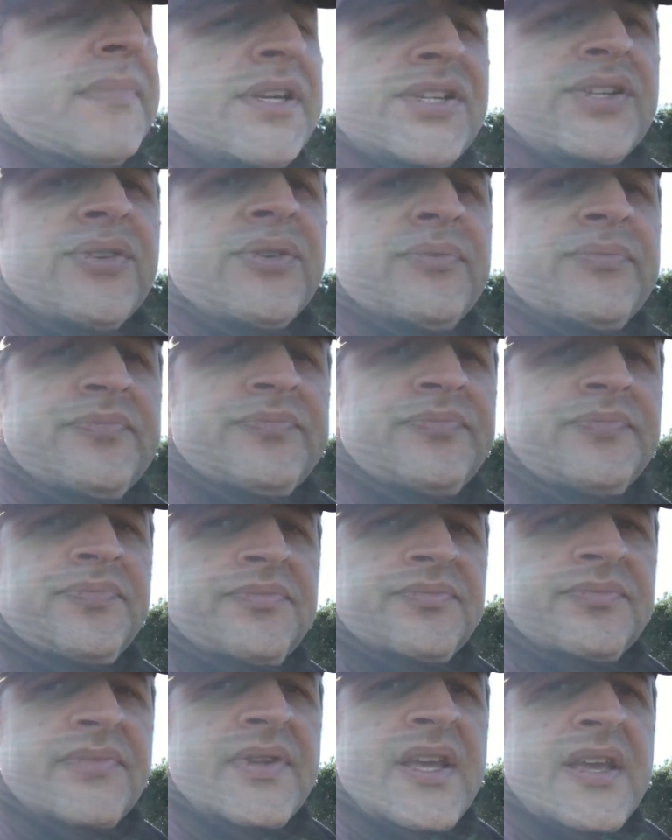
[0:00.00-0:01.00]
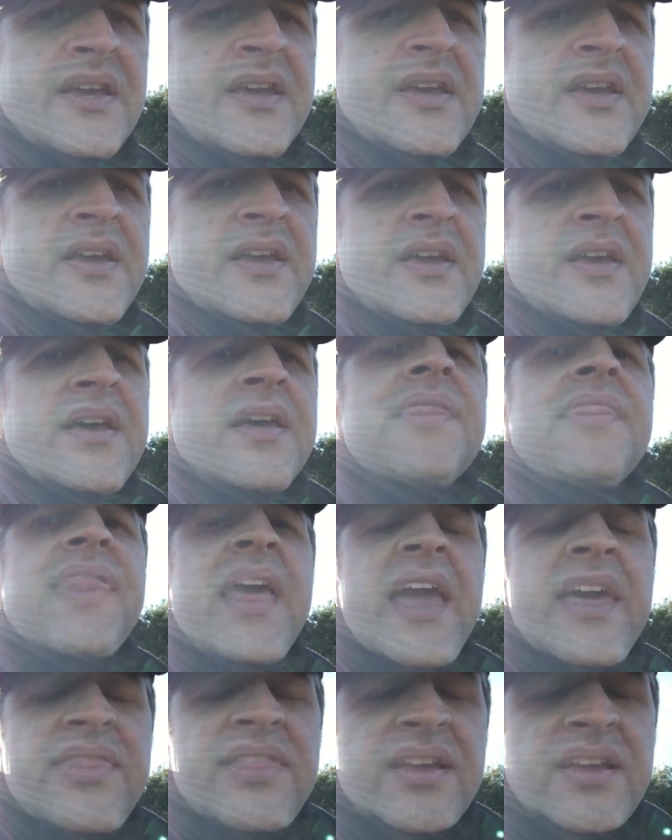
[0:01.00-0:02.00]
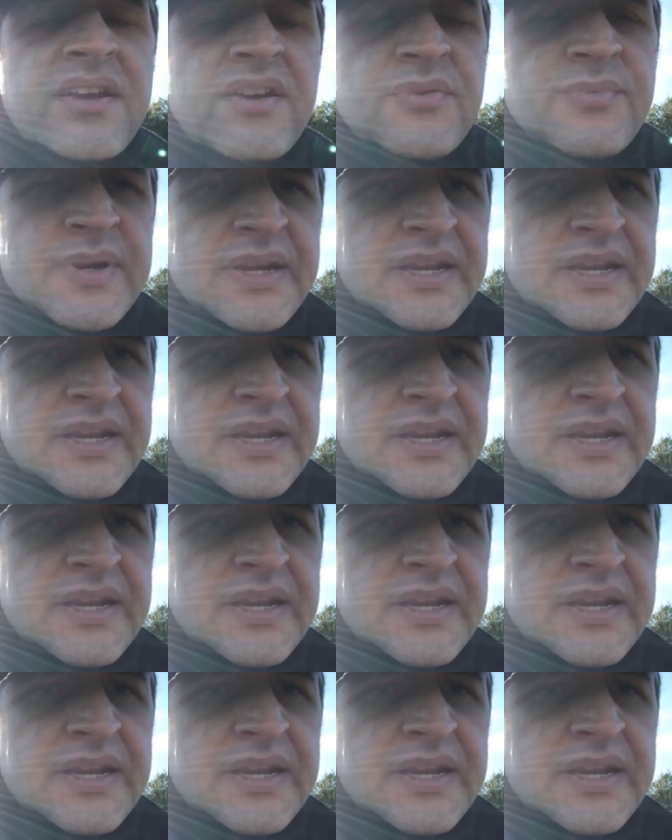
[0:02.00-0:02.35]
miss you. Then they're gonna